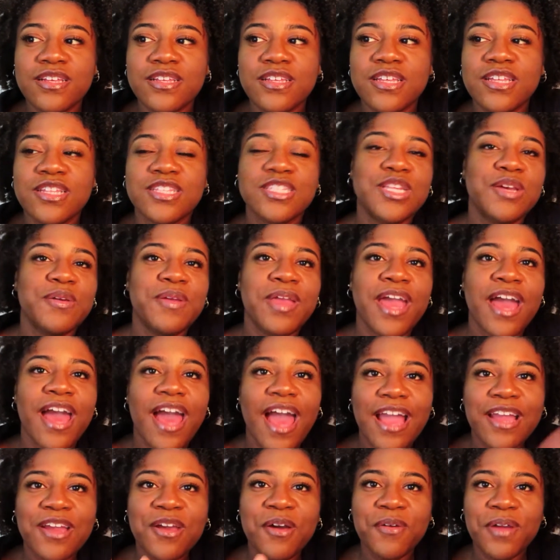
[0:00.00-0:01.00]
So yeah,
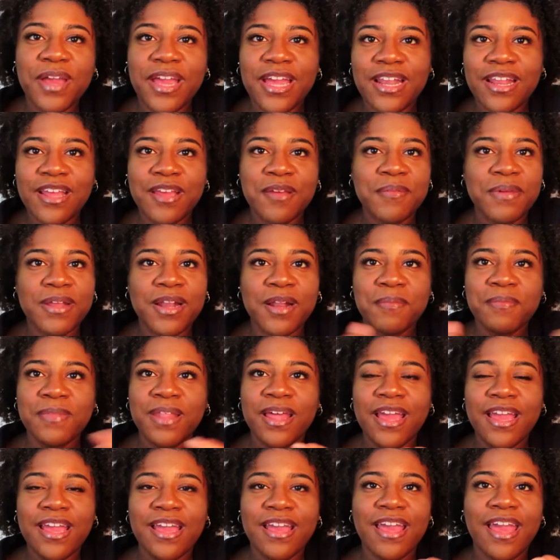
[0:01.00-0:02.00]
I go get him and I'm
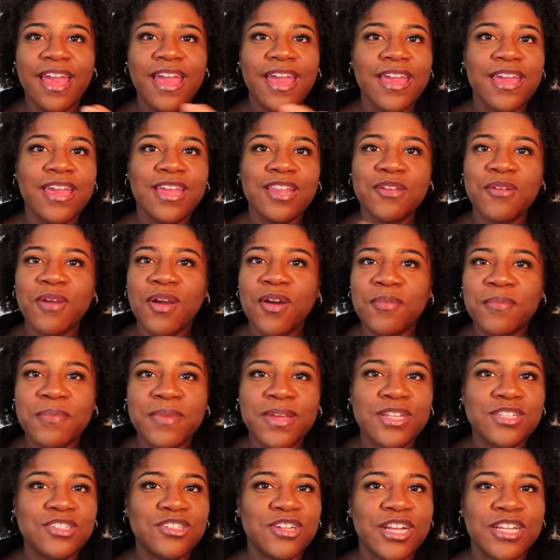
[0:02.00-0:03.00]
like, hey, can you help
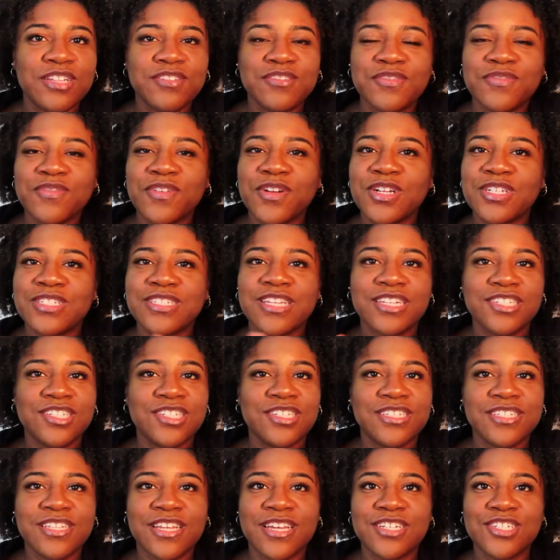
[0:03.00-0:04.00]
me transfer such
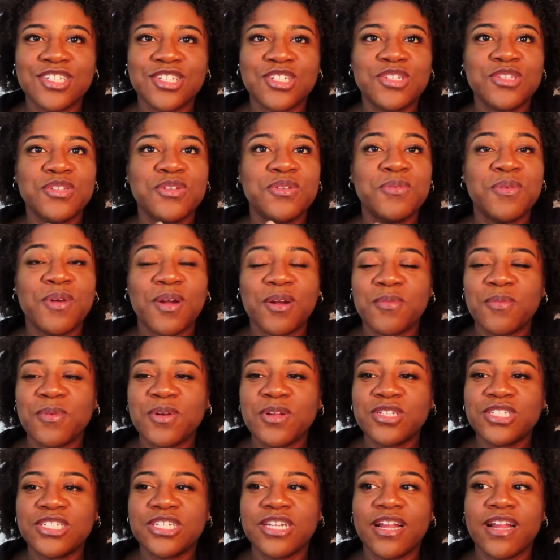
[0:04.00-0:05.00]
and such to her
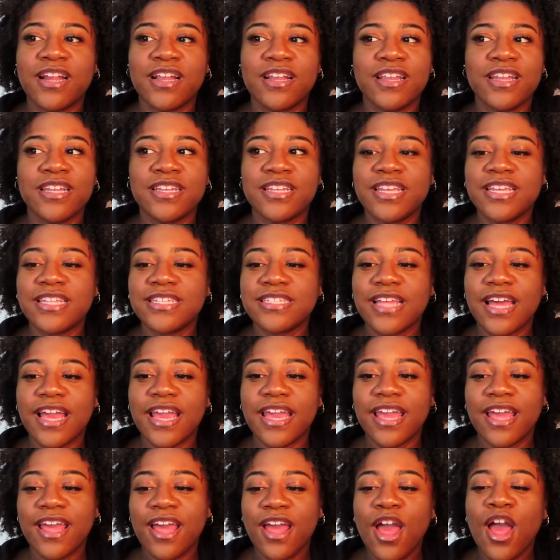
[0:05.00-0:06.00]
wheelchair? And he's
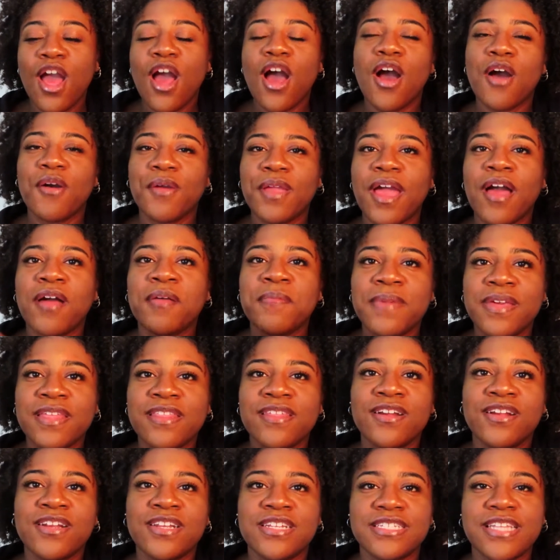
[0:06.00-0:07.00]
like, oh yeah, I'll be
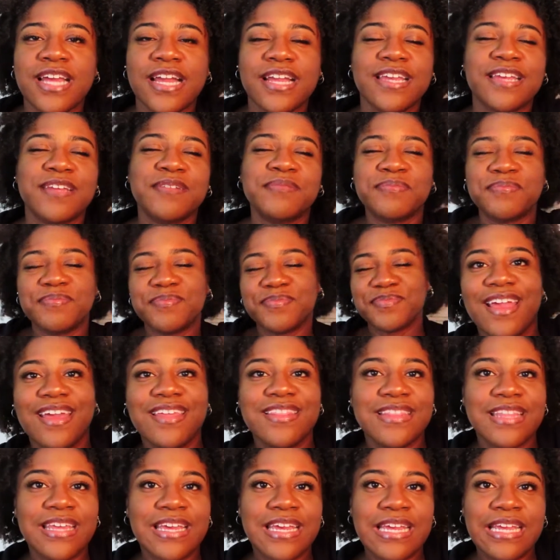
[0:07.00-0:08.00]
there in a second.
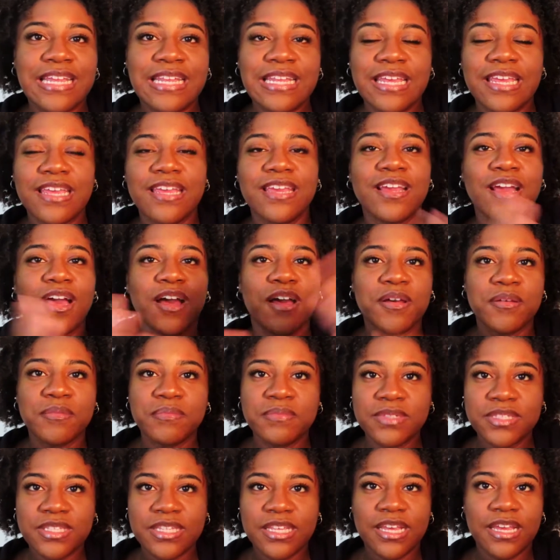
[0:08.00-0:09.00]
And then he
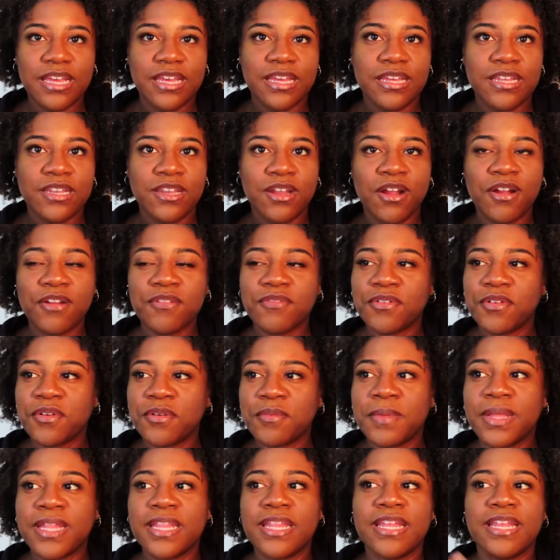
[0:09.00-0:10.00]
comes in her
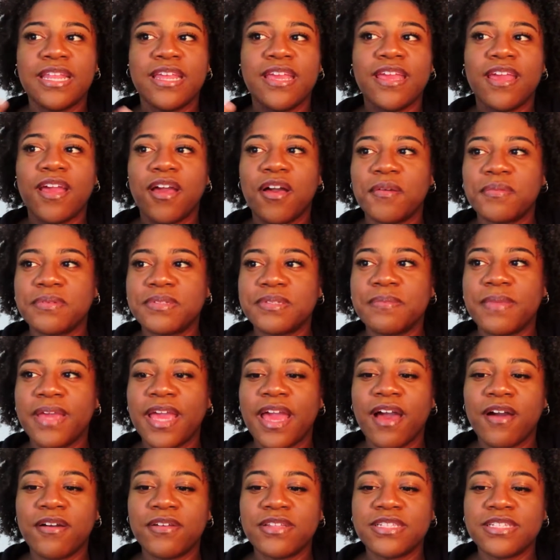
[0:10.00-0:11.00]
room and then he helps me
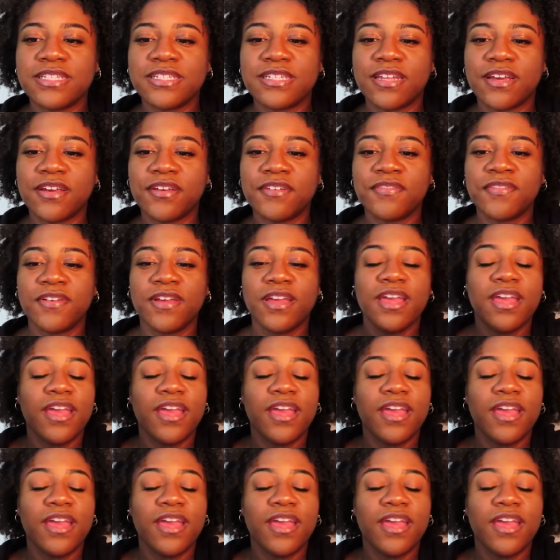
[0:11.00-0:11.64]
out and stuff.